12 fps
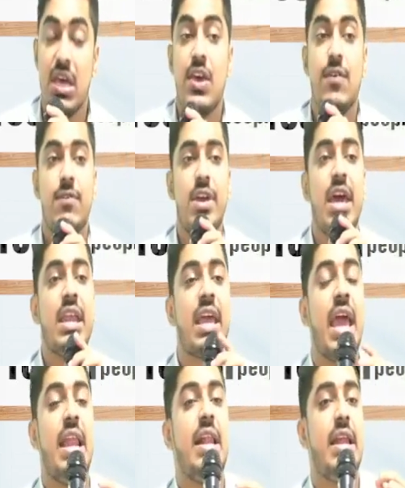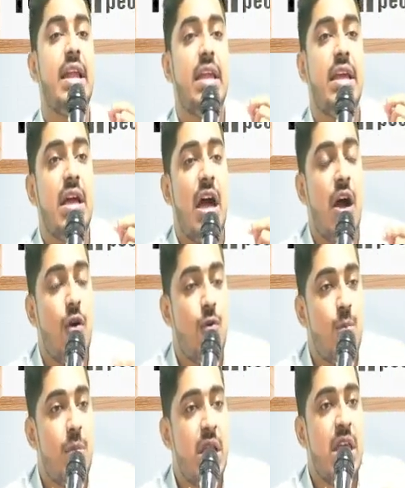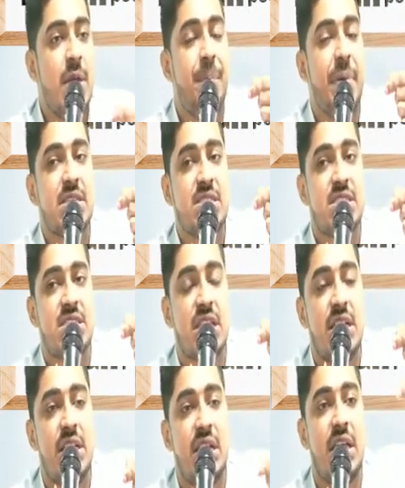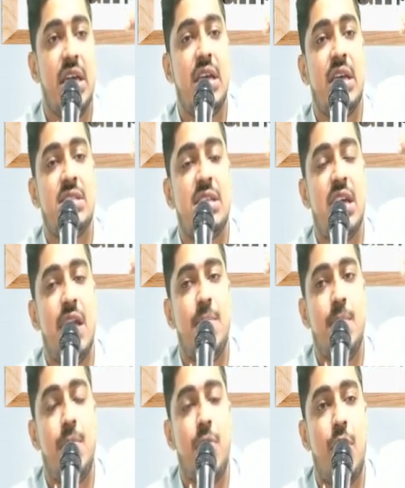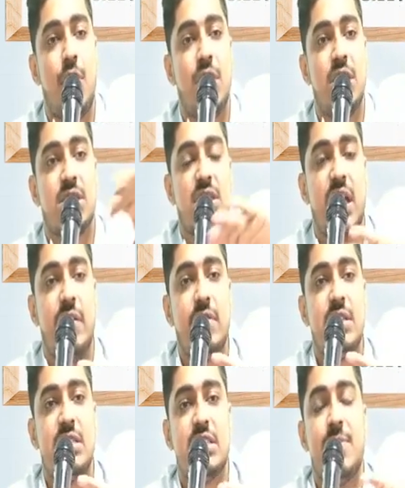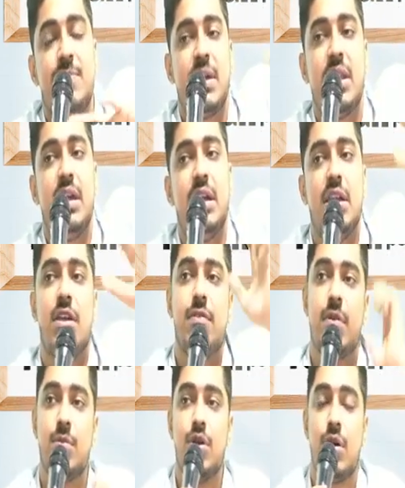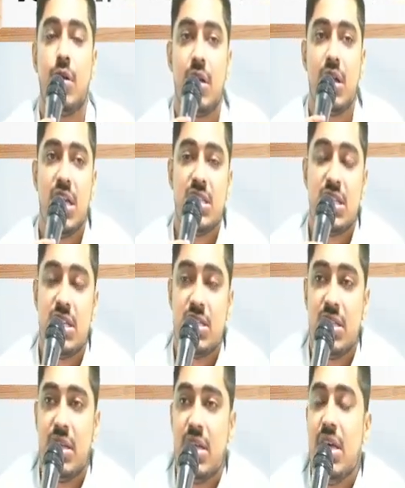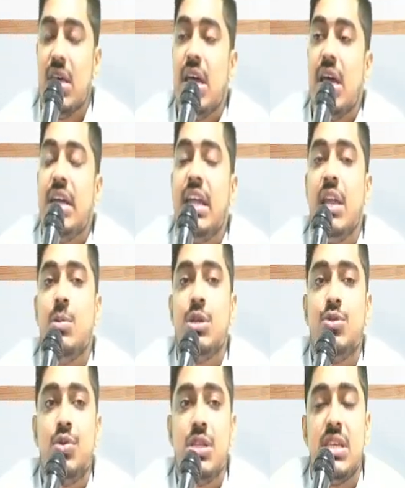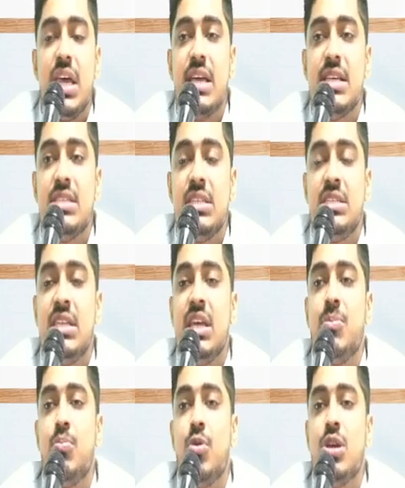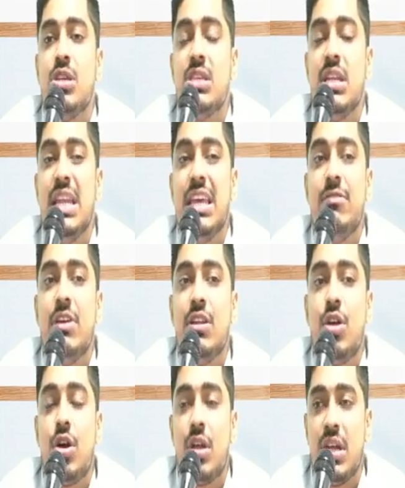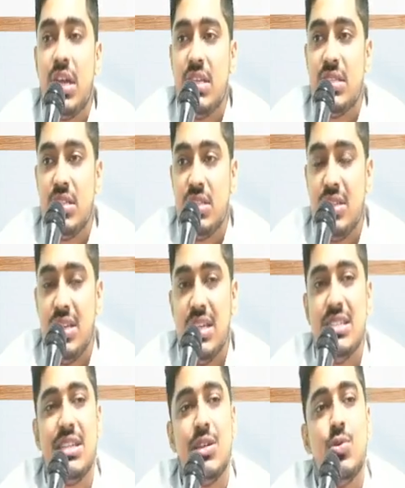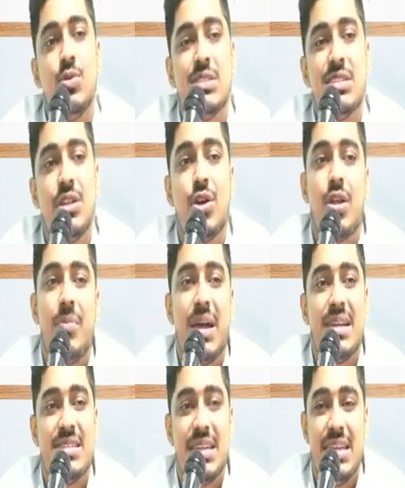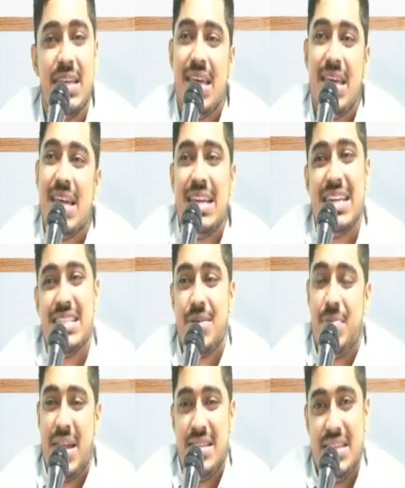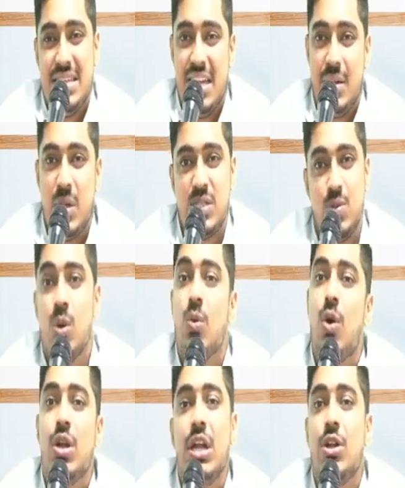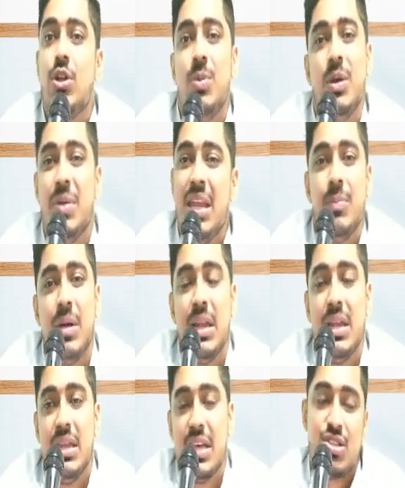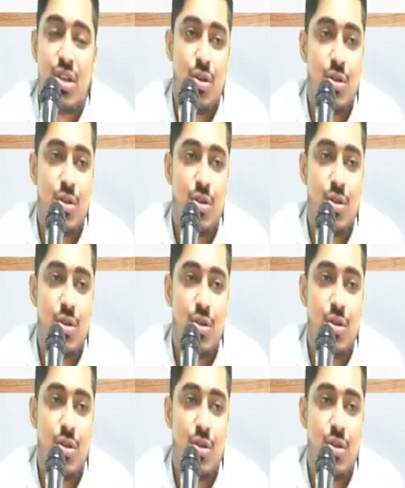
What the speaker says: We are calculating how many percentage employees have separated from the organization. Tell me, students, existing employees leaving the organization, is it a good sign or a bad sign? It's a bad sign. That means we want it to be minimal. Yes or no?